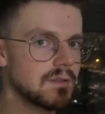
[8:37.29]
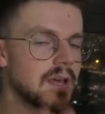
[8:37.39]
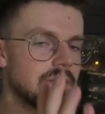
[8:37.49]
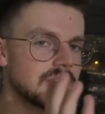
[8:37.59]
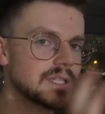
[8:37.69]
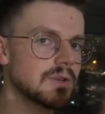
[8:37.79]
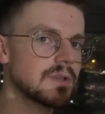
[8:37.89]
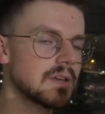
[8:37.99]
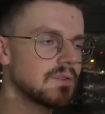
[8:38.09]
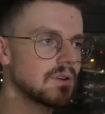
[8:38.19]
Now, this is
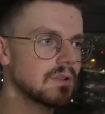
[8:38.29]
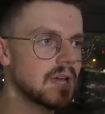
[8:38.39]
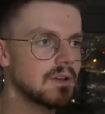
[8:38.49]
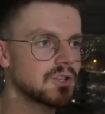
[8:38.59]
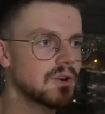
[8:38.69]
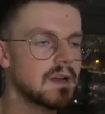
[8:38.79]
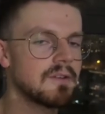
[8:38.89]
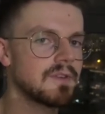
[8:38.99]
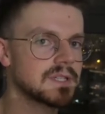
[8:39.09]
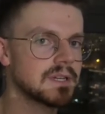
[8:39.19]
only if you're like trying to
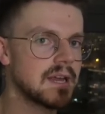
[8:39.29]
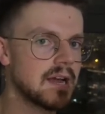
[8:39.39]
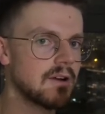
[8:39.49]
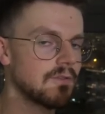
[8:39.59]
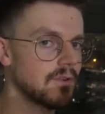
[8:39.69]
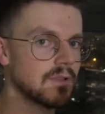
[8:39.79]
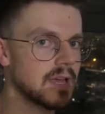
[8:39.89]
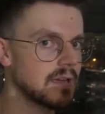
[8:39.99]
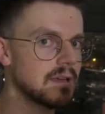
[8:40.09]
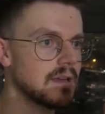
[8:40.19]
fix an error for
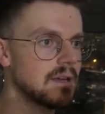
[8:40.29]
like